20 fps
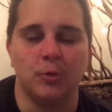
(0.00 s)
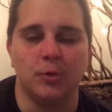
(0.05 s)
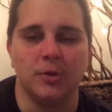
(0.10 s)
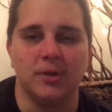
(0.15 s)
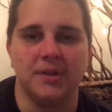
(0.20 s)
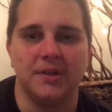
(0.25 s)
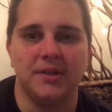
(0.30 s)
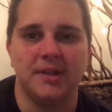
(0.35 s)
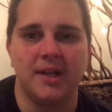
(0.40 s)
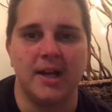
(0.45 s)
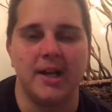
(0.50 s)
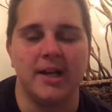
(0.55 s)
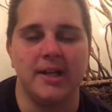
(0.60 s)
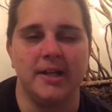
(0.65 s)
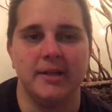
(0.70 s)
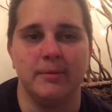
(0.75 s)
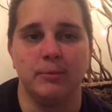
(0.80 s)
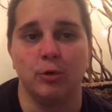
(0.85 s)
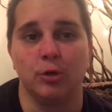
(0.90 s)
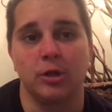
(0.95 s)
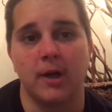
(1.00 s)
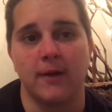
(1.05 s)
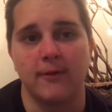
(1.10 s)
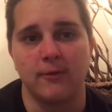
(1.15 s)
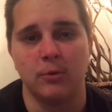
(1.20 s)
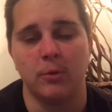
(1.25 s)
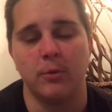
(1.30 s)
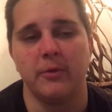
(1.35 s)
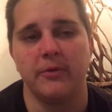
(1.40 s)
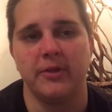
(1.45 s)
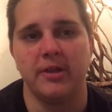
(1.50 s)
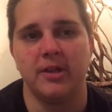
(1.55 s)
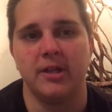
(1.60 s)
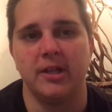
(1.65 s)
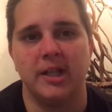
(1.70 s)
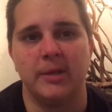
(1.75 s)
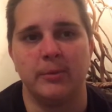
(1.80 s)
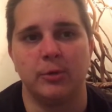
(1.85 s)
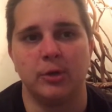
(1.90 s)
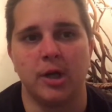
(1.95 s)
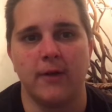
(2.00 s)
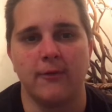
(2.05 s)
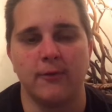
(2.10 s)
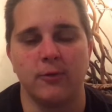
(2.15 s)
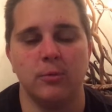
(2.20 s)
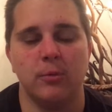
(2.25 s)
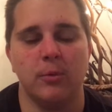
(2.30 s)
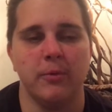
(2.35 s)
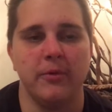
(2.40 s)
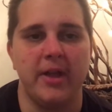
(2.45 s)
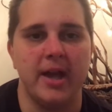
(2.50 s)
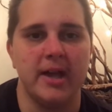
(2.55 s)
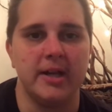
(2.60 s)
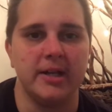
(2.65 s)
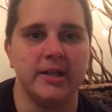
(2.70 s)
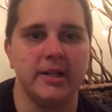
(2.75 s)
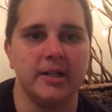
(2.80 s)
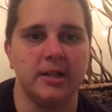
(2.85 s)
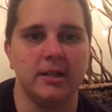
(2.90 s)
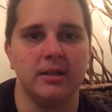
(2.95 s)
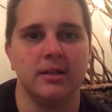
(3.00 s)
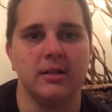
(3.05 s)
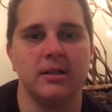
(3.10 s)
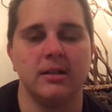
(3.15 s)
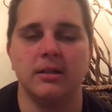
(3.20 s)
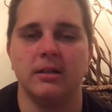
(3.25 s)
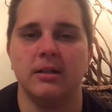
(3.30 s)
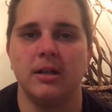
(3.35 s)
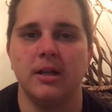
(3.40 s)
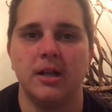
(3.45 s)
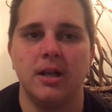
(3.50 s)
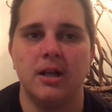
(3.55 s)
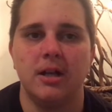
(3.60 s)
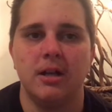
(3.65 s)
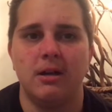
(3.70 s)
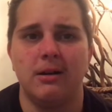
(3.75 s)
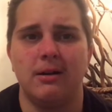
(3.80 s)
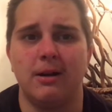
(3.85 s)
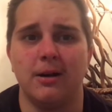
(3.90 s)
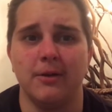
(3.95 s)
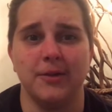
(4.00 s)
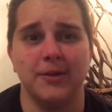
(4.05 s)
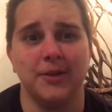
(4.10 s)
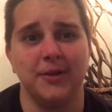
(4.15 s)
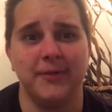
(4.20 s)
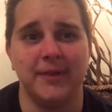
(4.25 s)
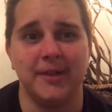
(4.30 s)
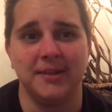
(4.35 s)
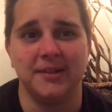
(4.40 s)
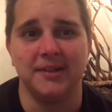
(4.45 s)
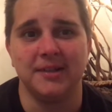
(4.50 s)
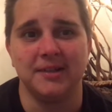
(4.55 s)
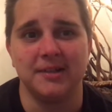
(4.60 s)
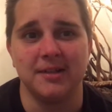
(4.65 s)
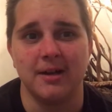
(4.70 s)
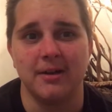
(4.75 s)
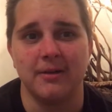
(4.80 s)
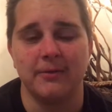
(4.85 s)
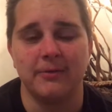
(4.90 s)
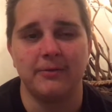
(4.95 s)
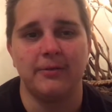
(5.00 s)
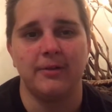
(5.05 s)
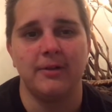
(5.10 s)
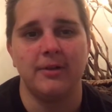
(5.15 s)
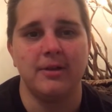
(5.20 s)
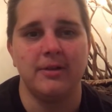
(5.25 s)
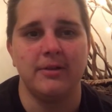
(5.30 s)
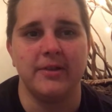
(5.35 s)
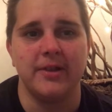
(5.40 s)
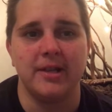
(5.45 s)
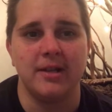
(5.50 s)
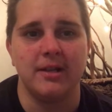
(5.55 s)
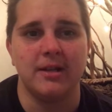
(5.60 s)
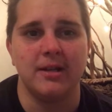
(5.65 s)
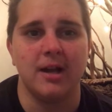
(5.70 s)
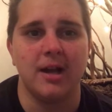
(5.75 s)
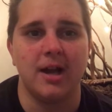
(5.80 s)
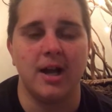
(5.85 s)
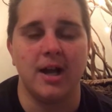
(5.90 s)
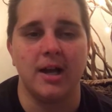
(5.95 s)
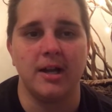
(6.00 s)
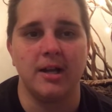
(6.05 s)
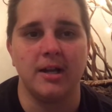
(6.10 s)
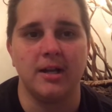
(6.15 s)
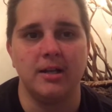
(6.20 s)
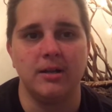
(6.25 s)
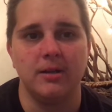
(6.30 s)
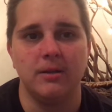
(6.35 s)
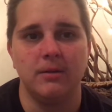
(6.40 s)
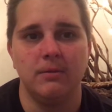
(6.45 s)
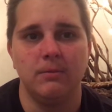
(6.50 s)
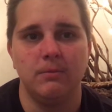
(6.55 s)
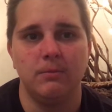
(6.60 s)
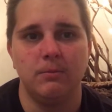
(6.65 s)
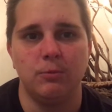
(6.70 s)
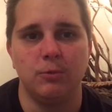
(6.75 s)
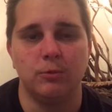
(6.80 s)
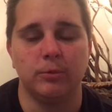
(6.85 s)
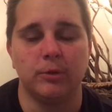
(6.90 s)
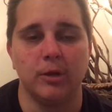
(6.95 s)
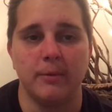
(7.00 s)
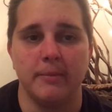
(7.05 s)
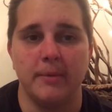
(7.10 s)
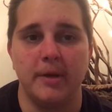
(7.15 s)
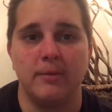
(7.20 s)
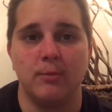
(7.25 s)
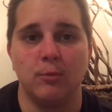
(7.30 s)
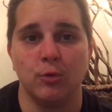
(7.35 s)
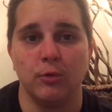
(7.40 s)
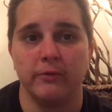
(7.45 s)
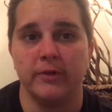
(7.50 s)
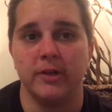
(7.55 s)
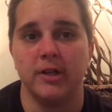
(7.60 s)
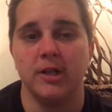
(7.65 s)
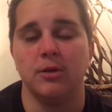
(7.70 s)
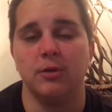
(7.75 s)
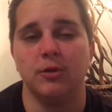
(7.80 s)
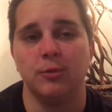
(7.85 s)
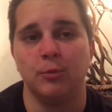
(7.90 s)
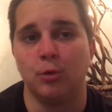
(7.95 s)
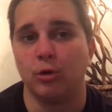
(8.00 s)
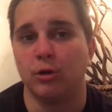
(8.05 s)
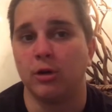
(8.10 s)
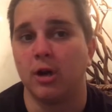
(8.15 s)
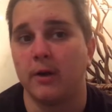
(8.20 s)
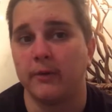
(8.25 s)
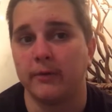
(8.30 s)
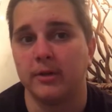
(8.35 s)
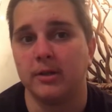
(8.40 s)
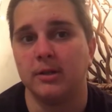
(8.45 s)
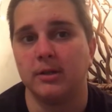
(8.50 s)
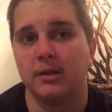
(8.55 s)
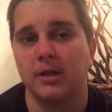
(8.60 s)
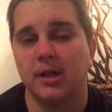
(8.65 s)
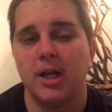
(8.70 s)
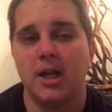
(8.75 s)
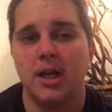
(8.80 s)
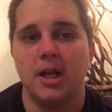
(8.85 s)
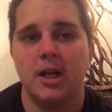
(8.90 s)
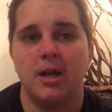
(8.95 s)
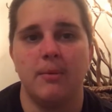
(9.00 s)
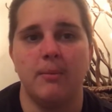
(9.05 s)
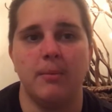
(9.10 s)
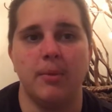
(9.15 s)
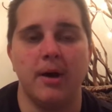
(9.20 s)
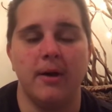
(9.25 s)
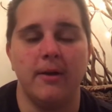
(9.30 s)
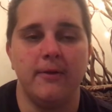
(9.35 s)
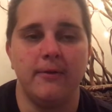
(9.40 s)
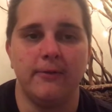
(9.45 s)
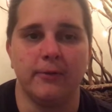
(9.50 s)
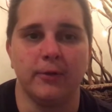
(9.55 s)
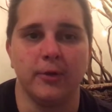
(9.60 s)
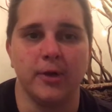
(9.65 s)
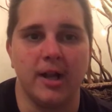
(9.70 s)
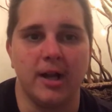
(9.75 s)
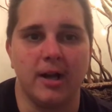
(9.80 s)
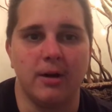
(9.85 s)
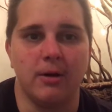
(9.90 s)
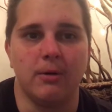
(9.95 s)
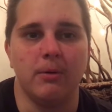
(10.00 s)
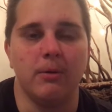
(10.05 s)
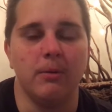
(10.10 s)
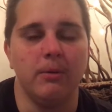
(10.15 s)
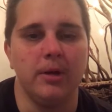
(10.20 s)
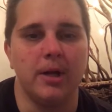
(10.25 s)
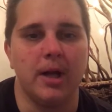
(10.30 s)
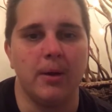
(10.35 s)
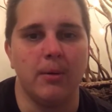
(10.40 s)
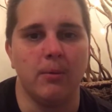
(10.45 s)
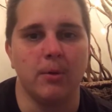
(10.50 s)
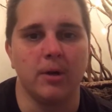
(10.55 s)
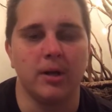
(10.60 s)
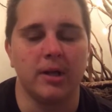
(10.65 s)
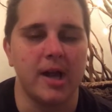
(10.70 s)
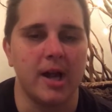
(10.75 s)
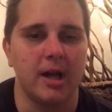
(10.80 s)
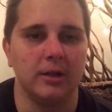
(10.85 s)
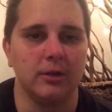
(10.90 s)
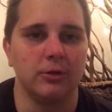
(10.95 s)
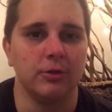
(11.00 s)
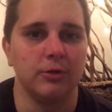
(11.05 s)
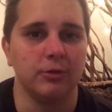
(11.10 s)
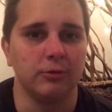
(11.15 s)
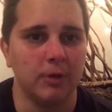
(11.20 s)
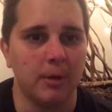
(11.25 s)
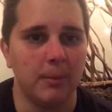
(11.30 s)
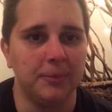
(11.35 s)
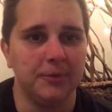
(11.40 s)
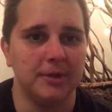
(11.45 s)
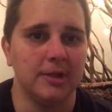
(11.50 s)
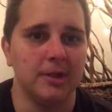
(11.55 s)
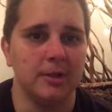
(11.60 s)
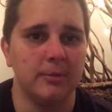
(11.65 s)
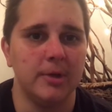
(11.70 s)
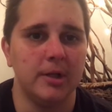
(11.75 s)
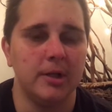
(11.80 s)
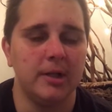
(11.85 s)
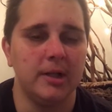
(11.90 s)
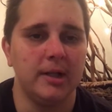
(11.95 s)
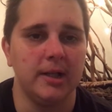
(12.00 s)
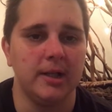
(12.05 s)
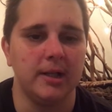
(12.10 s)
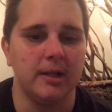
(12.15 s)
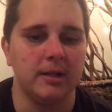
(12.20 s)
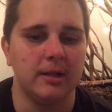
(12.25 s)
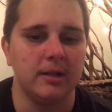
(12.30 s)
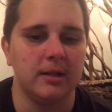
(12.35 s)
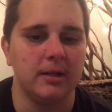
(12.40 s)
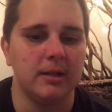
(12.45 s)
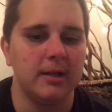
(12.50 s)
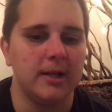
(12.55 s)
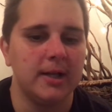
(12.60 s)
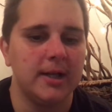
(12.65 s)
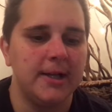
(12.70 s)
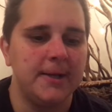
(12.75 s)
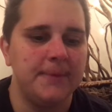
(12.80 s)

once I get more comfortable with it and get more comfortable with editing and all this fancy stuff. Then I will probably make more videos more often. But for now, I want to kind of learn the ropes a little bit, and